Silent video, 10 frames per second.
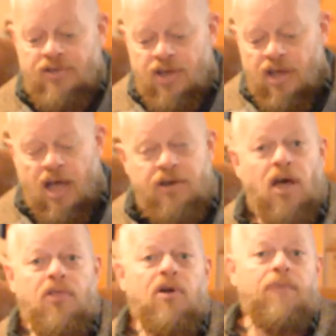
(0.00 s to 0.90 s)

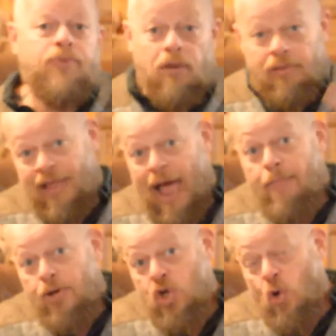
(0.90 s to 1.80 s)
another
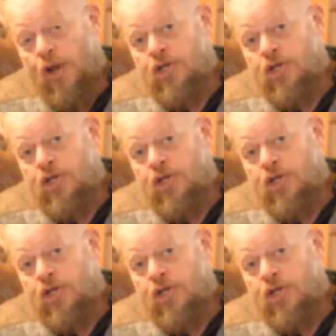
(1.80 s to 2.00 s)
laboratory